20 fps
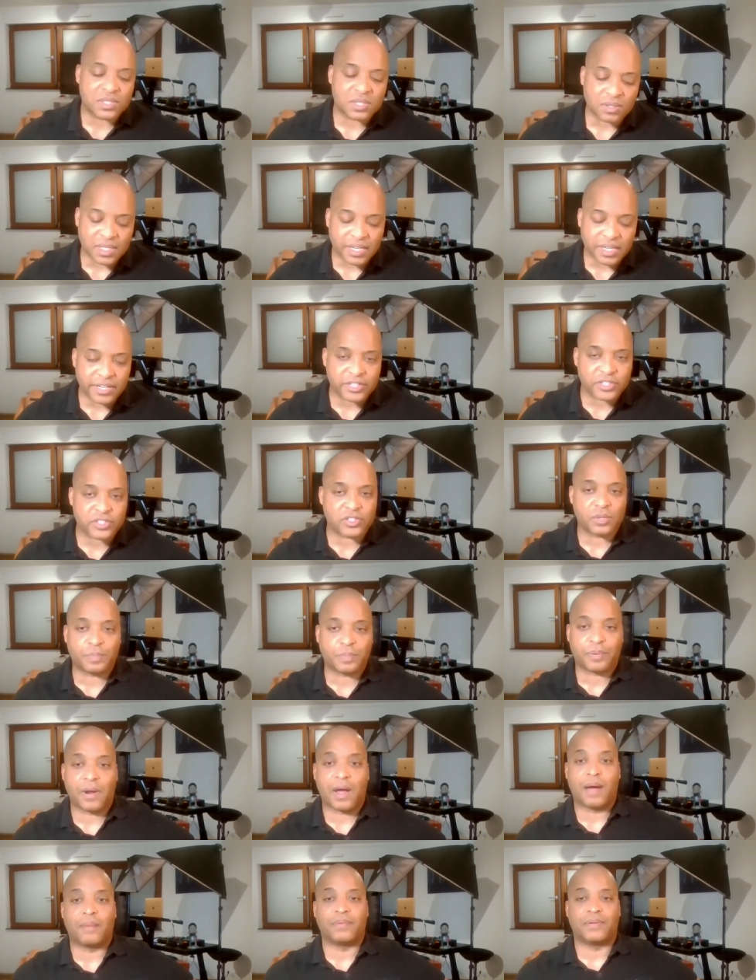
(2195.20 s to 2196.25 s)
so here's the
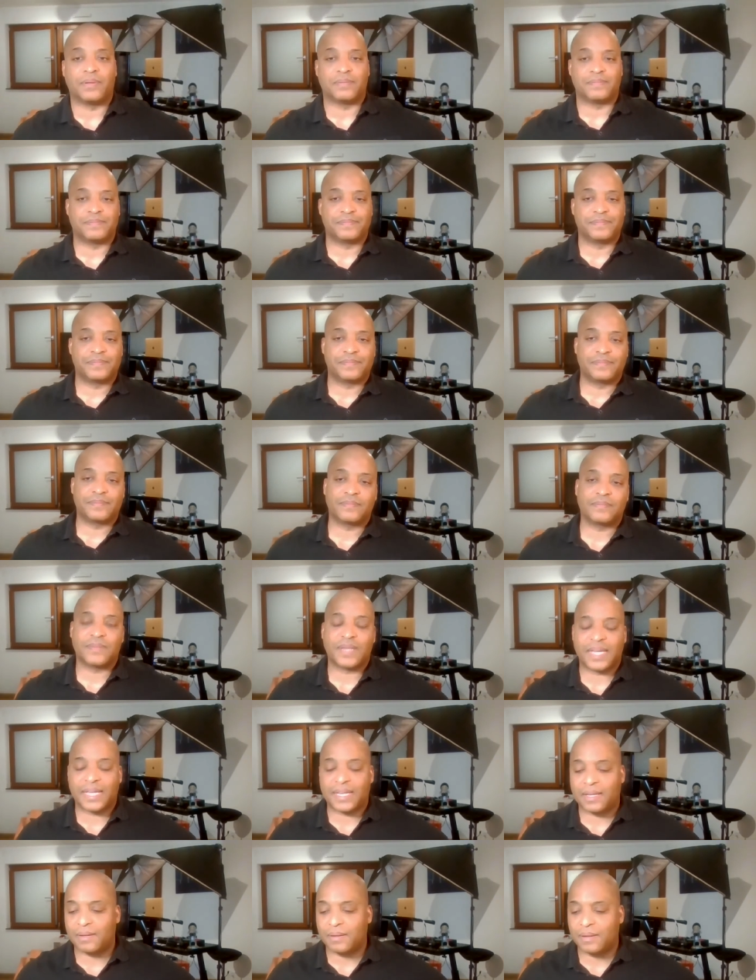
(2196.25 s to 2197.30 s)
problem,
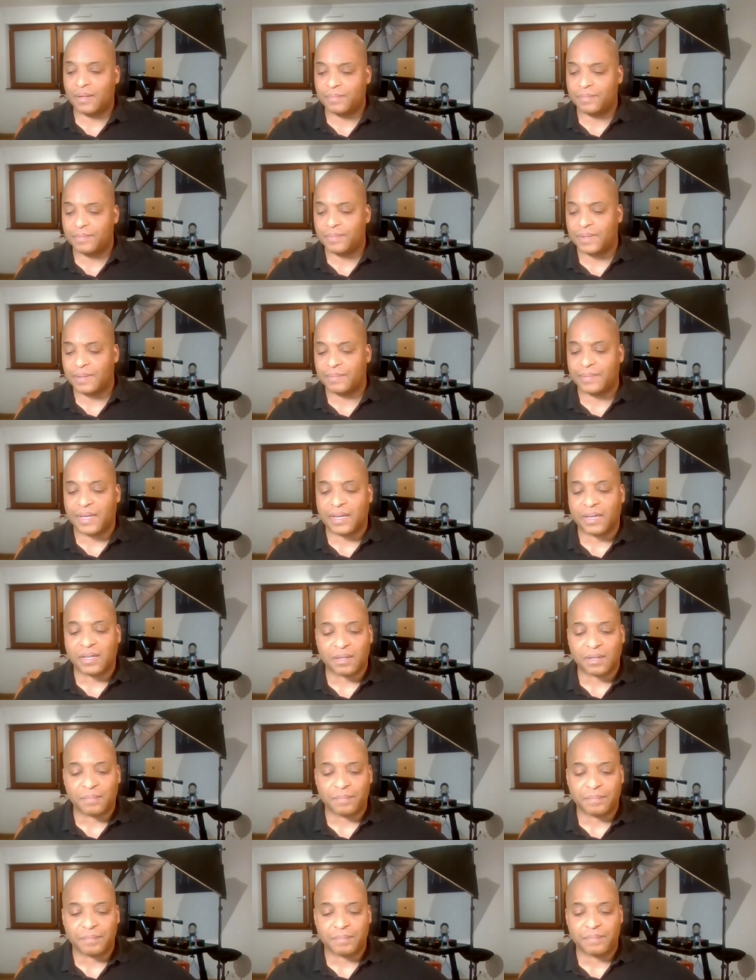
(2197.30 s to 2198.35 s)
and I, am not going
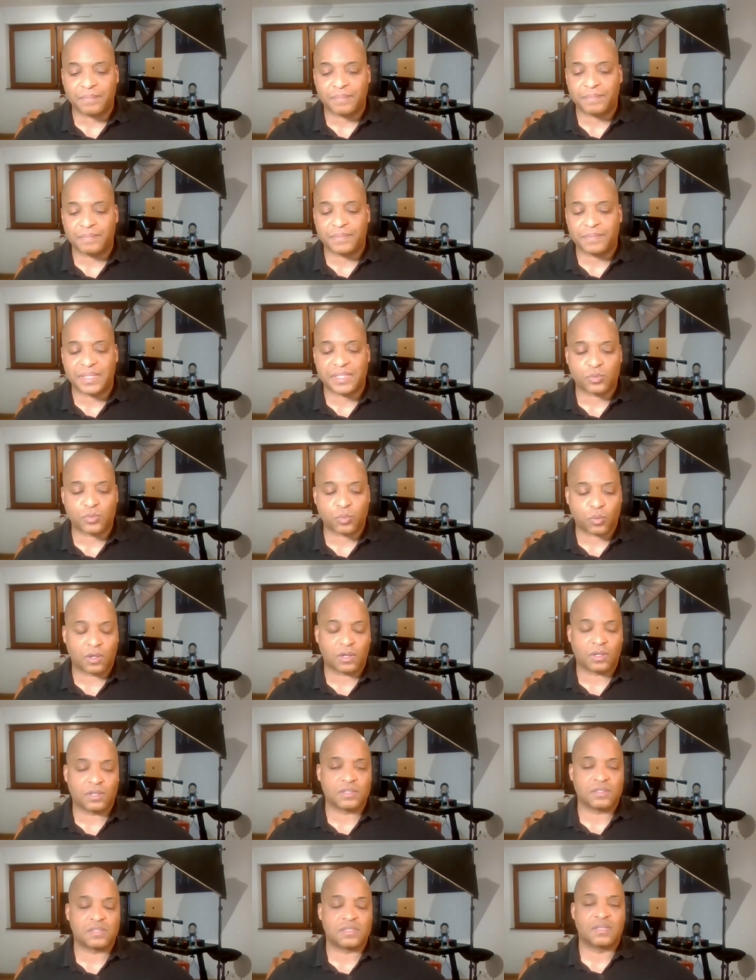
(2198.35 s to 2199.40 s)
to mince
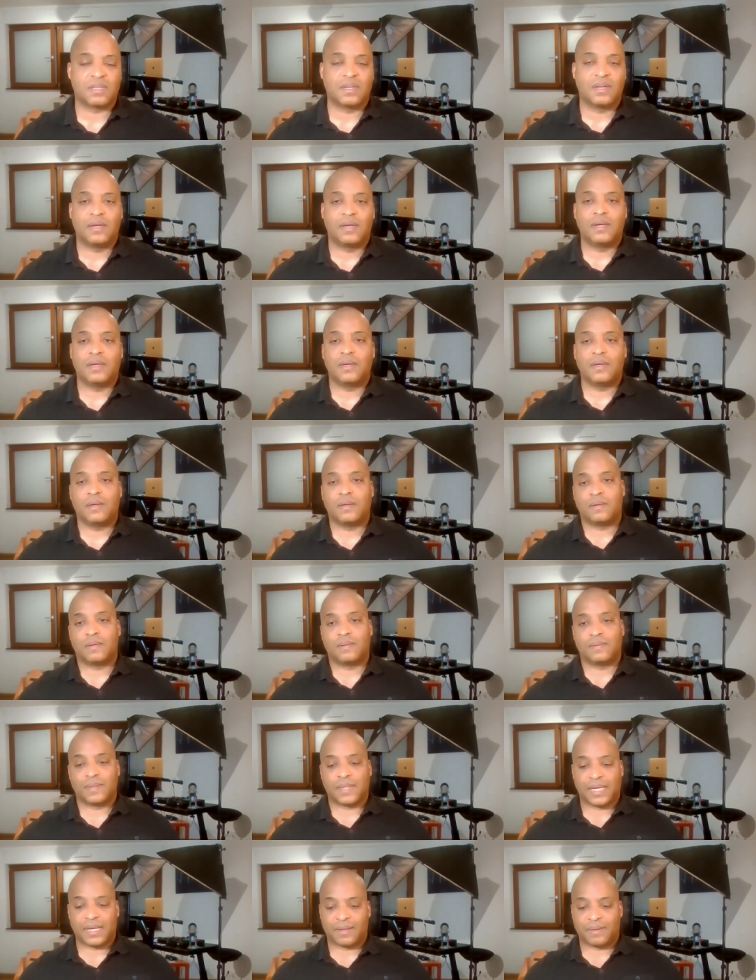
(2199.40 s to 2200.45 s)
words.
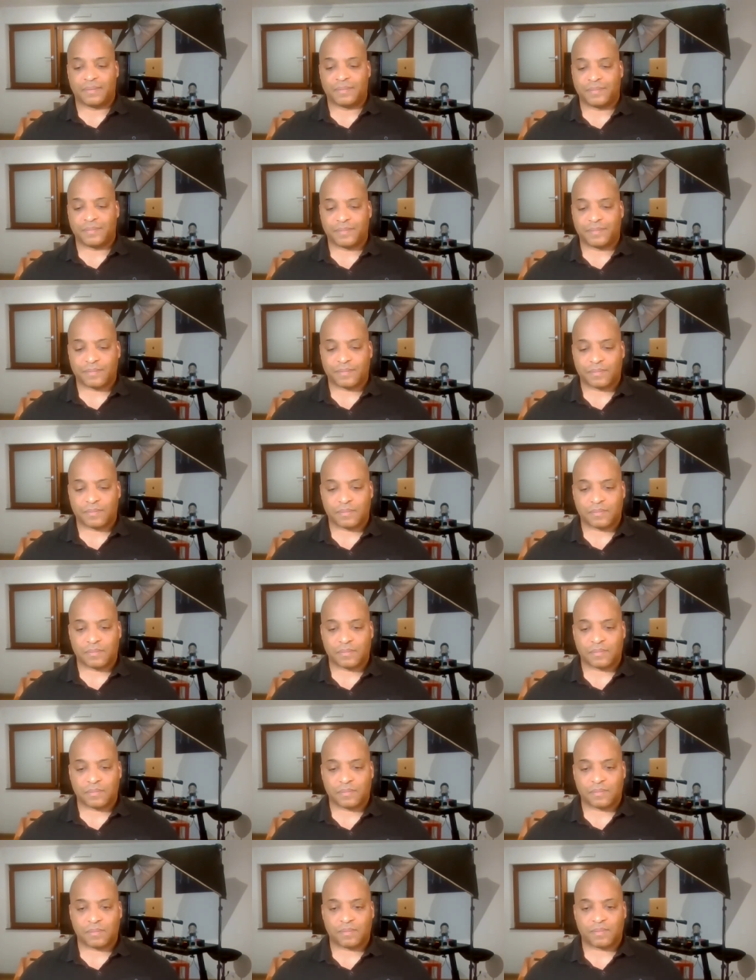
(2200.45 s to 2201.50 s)
Um,
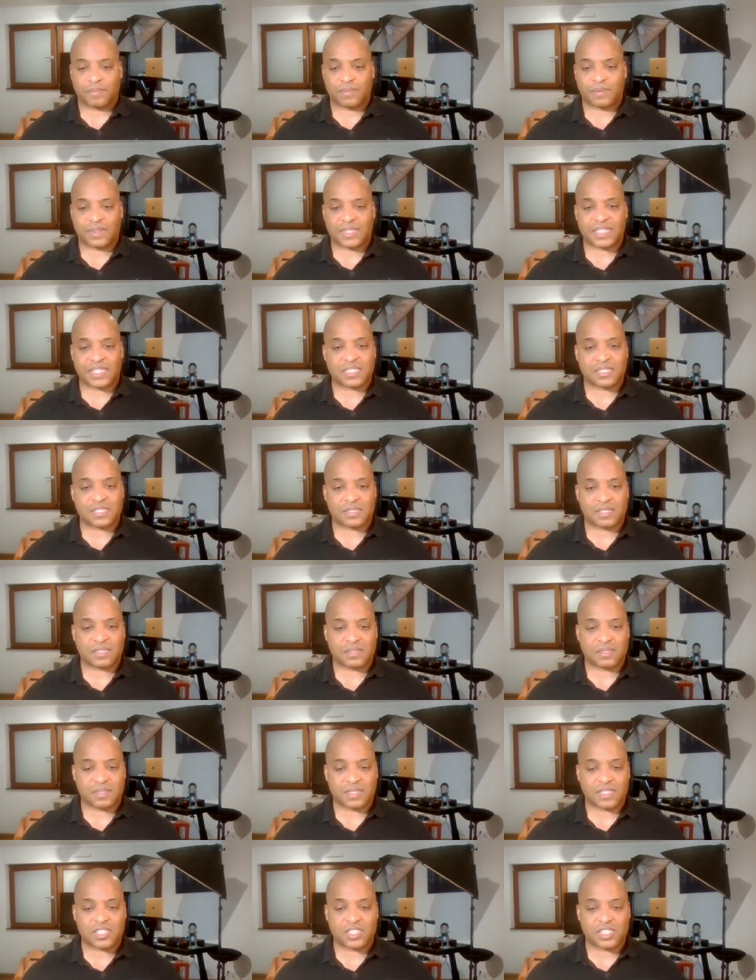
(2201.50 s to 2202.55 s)

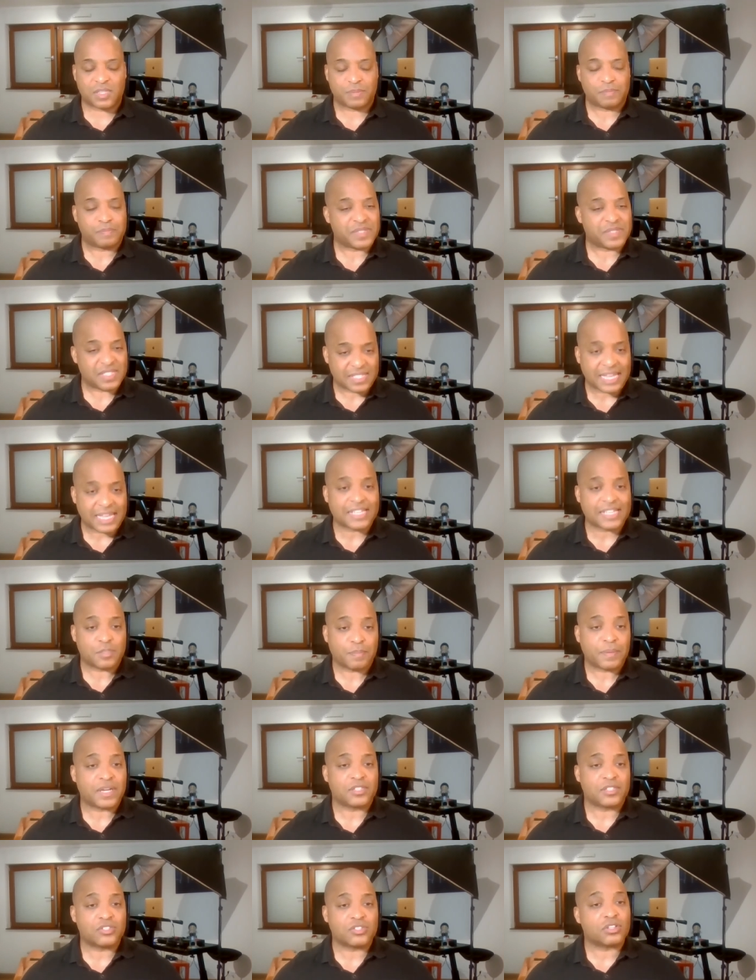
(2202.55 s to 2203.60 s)
these these
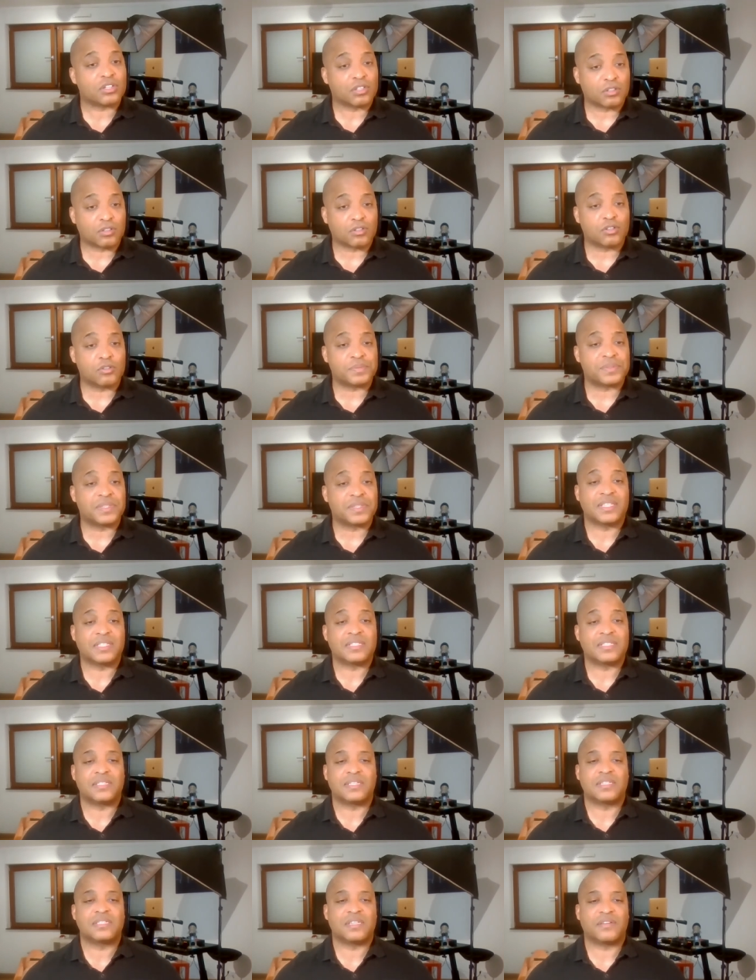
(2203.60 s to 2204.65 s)
state-sponsored groups and this
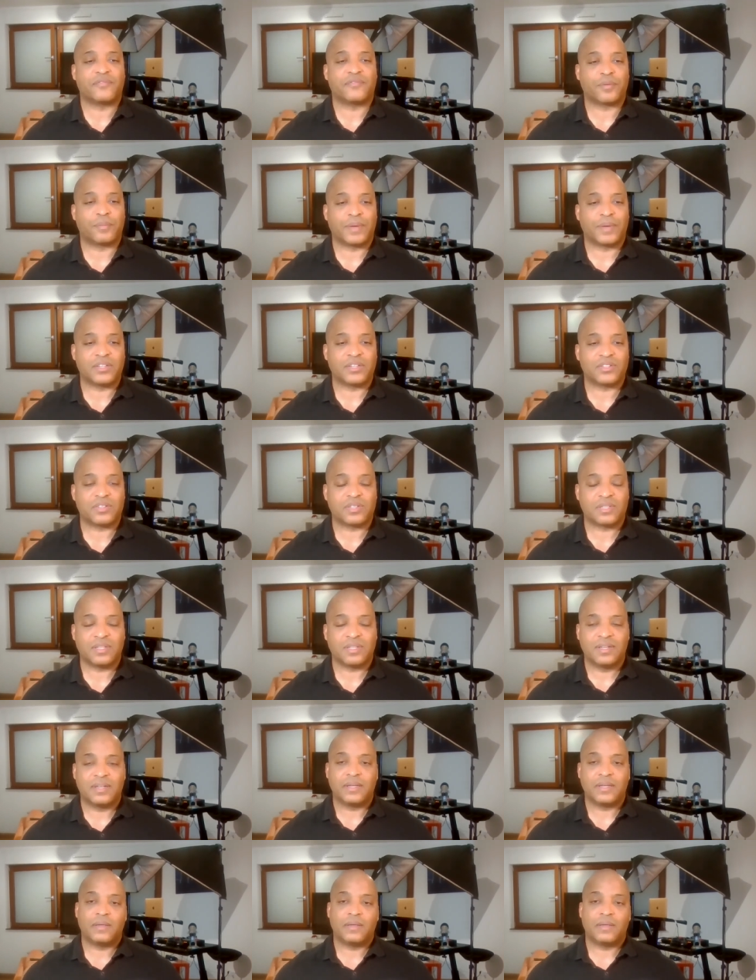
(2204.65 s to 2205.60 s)
disinformation,